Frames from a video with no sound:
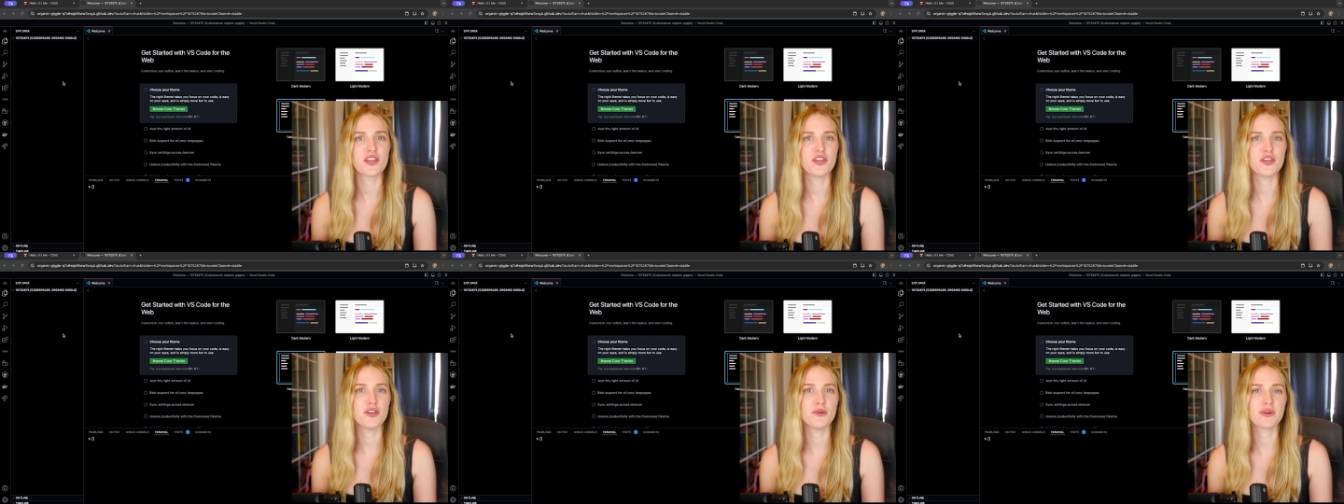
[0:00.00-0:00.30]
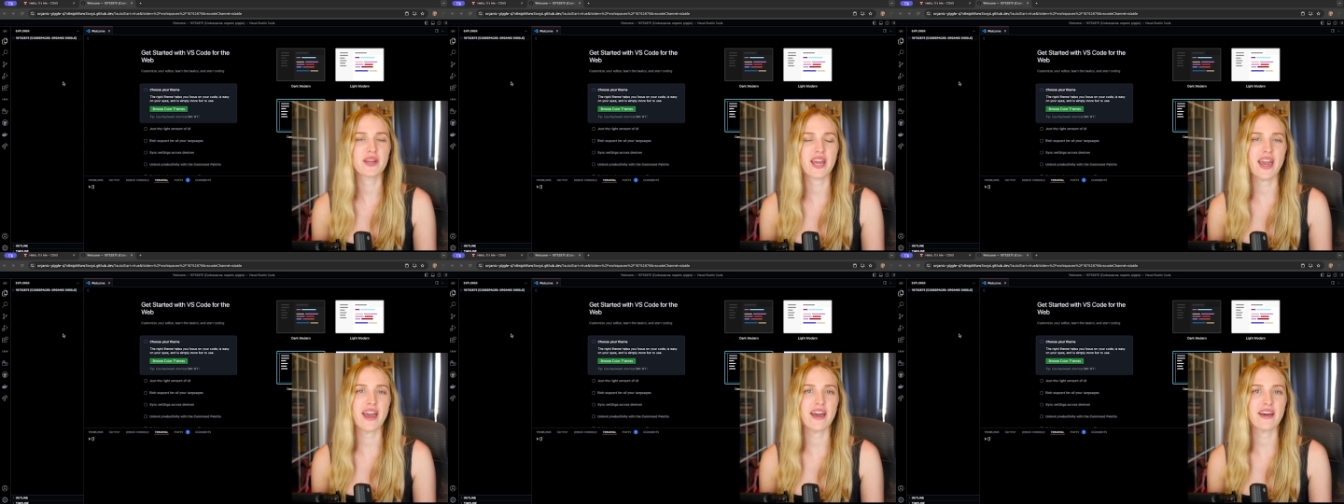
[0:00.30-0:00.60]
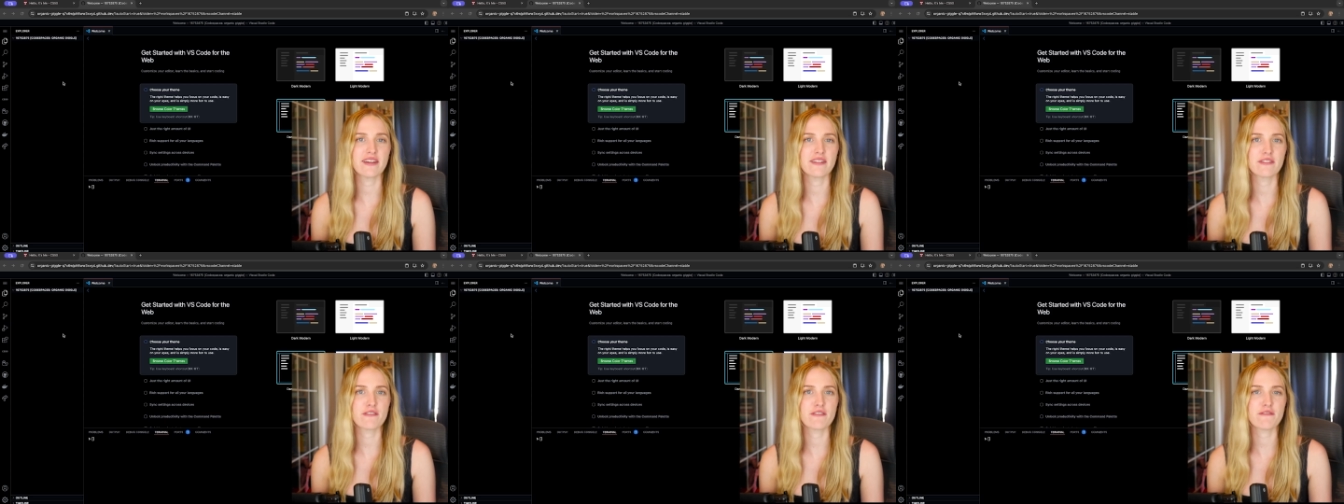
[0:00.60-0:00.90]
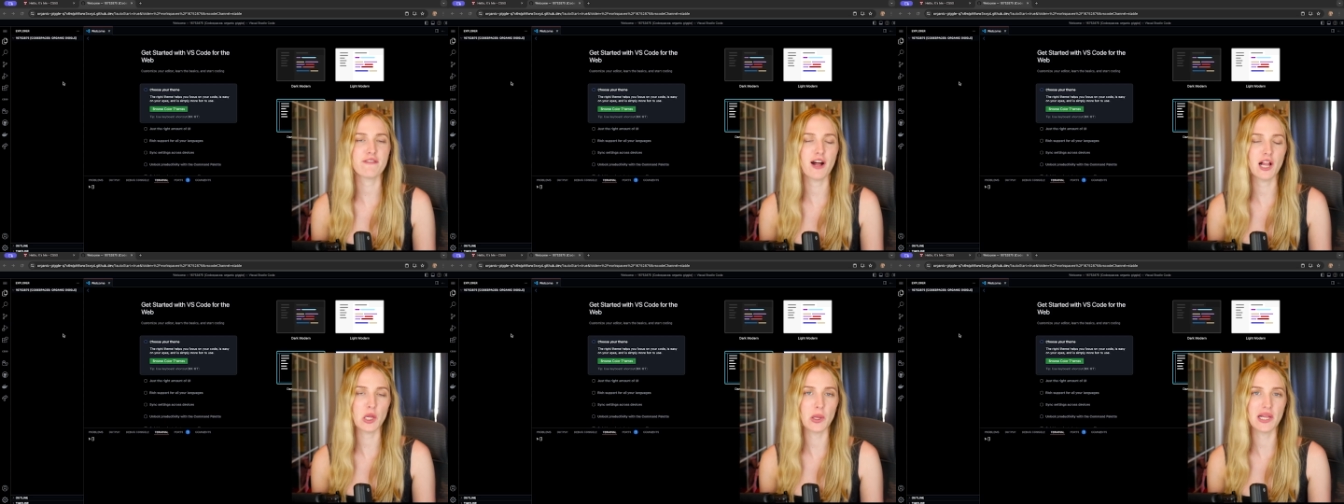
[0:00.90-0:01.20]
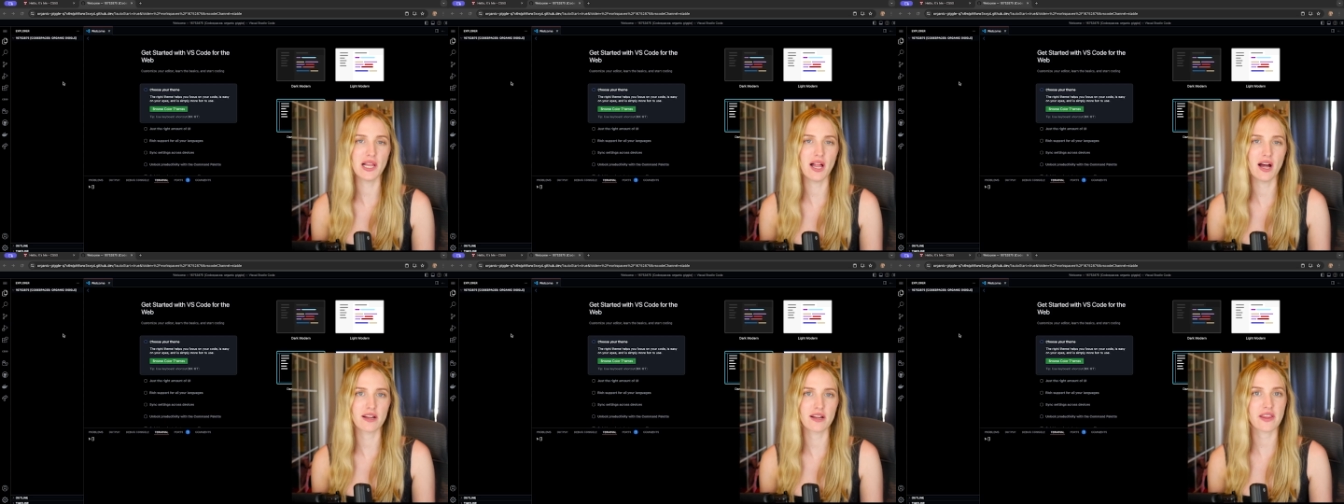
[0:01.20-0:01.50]
you can follow
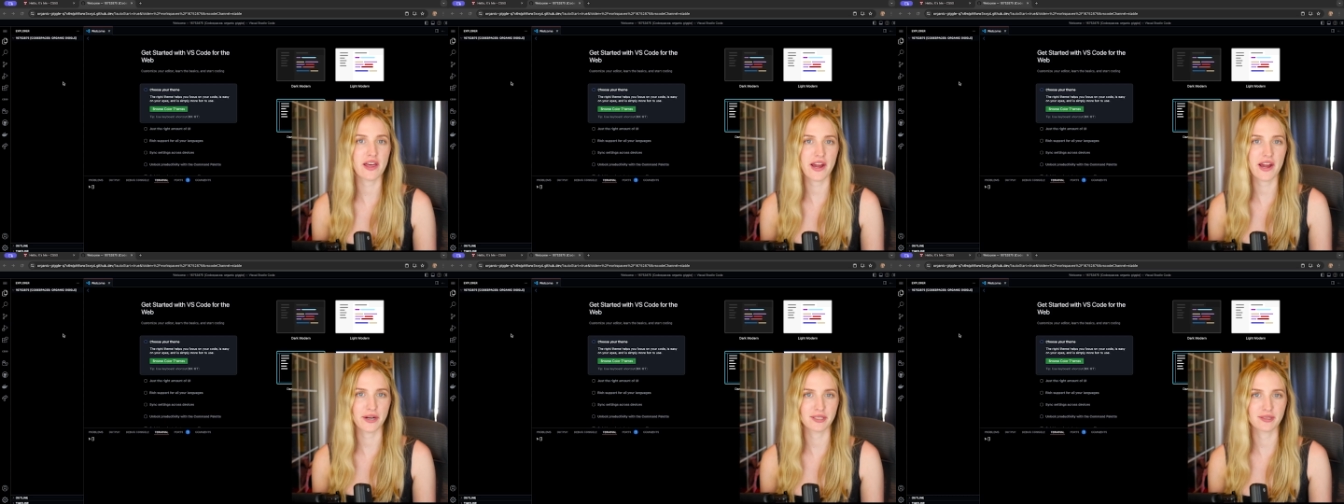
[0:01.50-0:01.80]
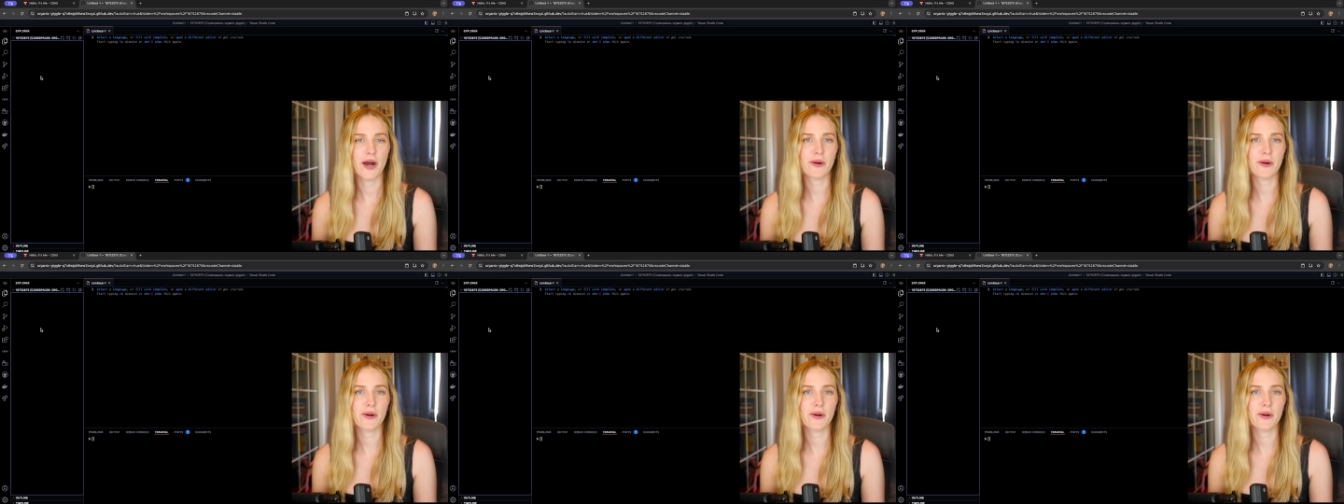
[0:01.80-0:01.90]
along there.